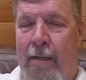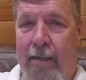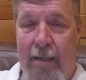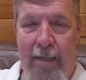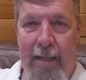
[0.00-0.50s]

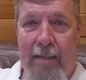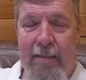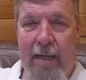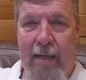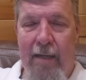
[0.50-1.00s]
You think
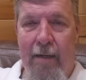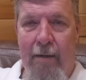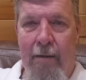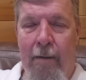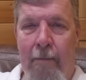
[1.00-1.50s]
that's not going
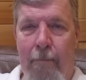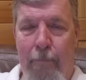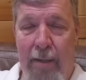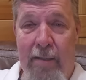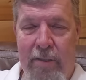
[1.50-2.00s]
to
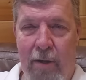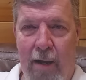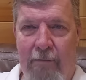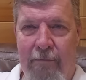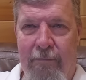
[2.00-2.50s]
piss
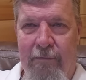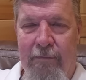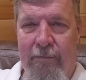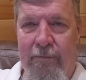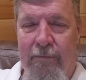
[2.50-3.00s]
off
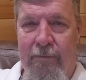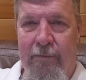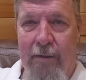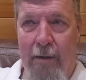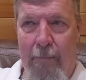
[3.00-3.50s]

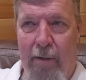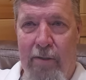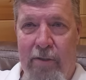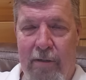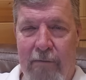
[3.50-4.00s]
a
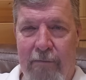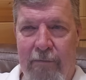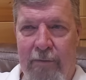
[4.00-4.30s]
bunch of